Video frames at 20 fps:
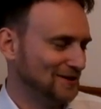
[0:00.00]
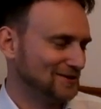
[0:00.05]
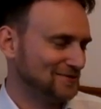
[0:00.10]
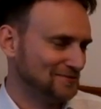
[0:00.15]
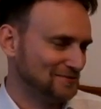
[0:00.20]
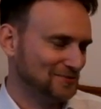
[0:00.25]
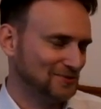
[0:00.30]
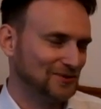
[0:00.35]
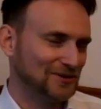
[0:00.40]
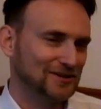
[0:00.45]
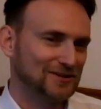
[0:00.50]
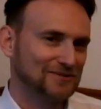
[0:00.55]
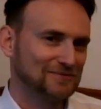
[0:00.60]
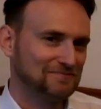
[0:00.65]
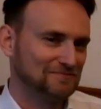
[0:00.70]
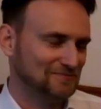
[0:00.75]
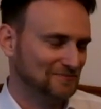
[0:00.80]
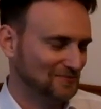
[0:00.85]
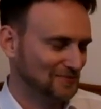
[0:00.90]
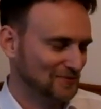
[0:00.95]
but we... No,
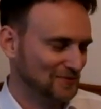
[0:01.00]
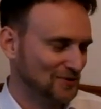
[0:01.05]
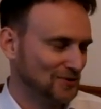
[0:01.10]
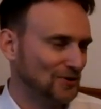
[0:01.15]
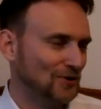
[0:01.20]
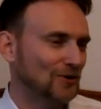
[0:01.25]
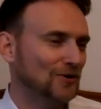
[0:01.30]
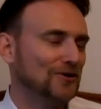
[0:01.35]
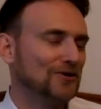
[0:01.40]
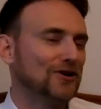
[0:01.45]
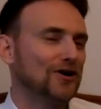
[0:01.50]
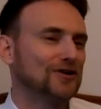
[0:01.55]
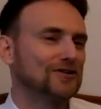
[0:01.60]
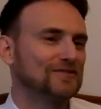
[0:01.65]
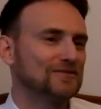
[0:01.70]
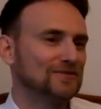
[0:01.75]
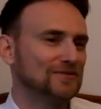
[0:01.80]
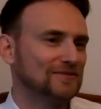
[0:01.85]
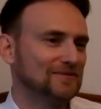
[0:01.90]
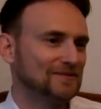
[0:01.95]
you
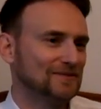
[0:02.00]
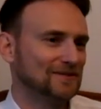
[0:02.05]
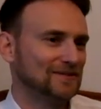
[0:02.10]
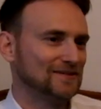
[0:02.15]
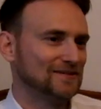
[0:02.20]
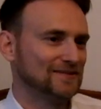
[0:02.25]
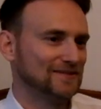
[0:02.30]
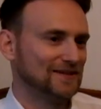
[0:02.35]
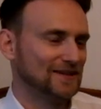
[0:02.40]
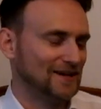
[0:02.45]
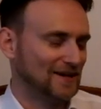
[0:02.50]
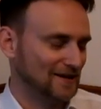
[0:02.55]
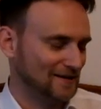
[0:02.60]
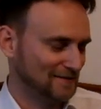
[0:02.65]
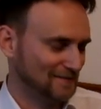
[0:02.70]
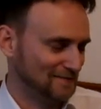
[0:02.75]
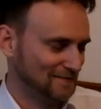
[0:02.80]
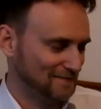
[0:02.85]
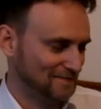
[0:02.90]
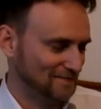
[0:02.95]
cannot guess. Yeah. You
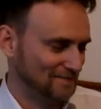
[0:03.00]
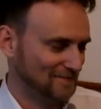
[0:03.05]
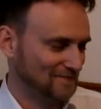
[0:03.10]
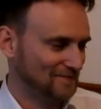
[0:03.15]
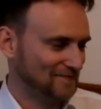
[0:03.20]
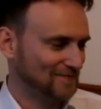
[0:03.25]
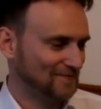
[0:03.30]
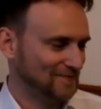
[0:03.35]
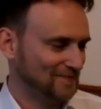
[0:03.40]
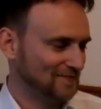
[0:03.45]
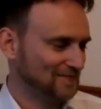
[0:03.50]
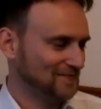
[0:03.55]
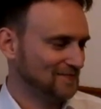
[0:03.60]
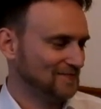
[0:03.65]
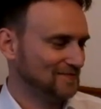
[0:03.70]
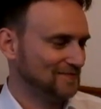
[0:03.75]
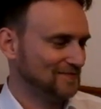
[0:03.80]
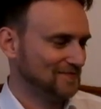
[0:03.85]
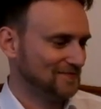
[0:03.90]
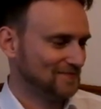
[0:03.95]
hear me?
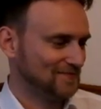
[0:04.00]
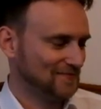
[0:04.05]
Never.